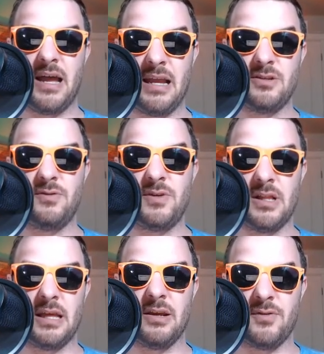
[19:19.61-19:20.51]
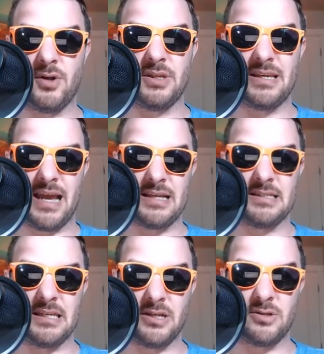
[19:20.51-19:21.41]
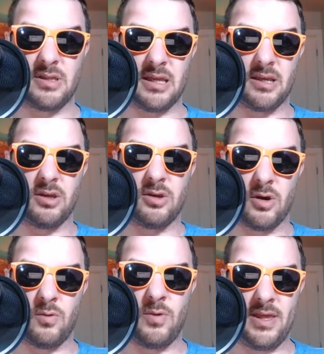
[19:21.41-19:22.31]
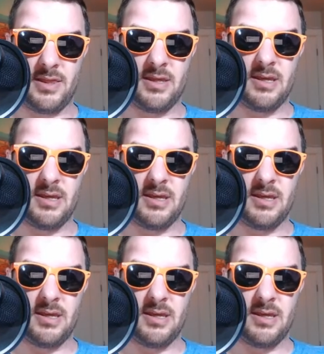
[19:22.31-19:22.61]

I do feel like of all the guys here that they could go with,